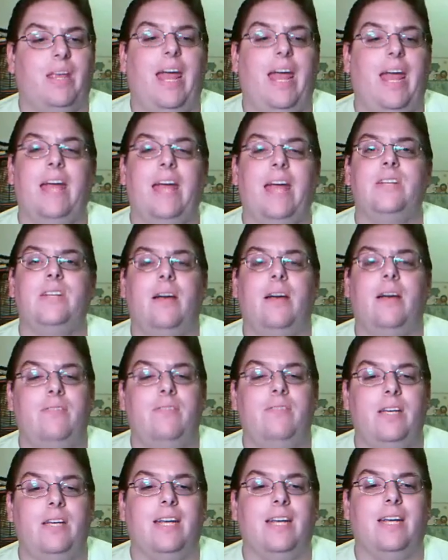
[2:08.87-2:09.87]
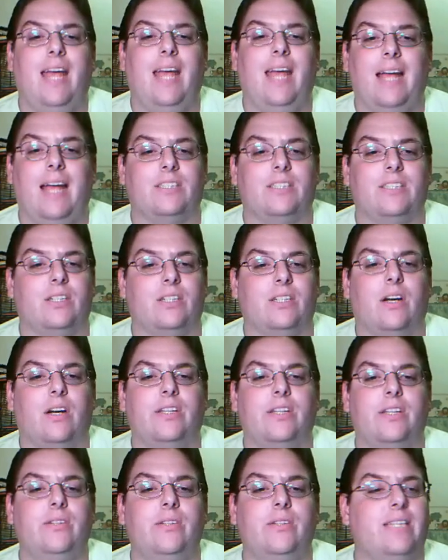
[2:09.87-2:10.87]
HIV and cancer are
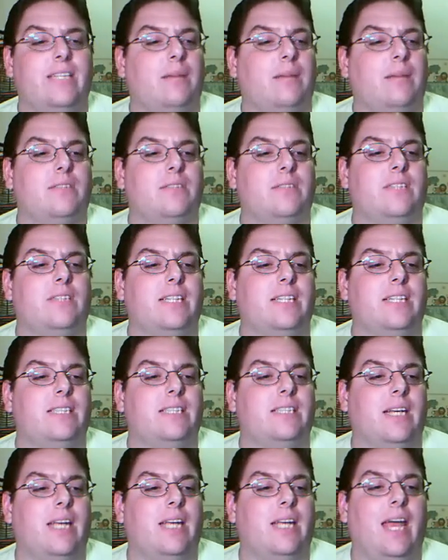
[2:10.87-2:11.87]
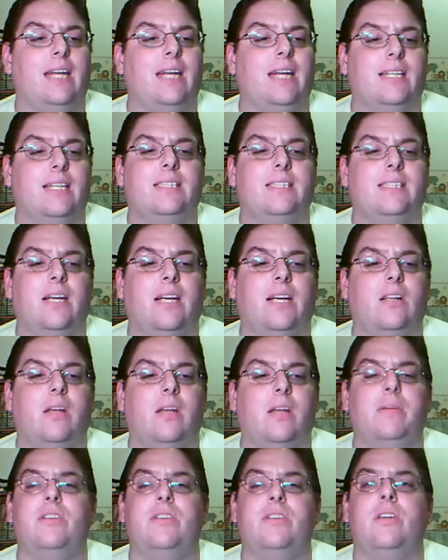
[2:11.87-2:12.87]
two examples of things that can't necessarily
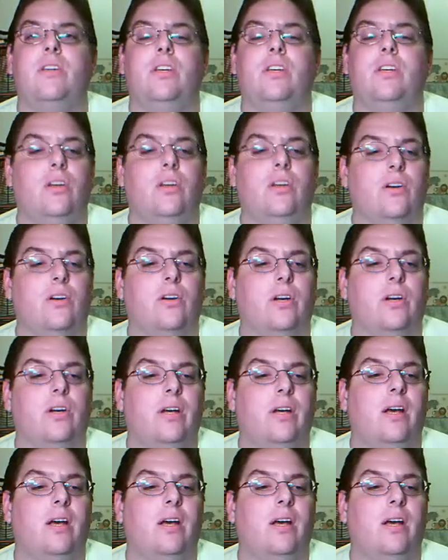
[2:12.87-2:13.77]
be cured,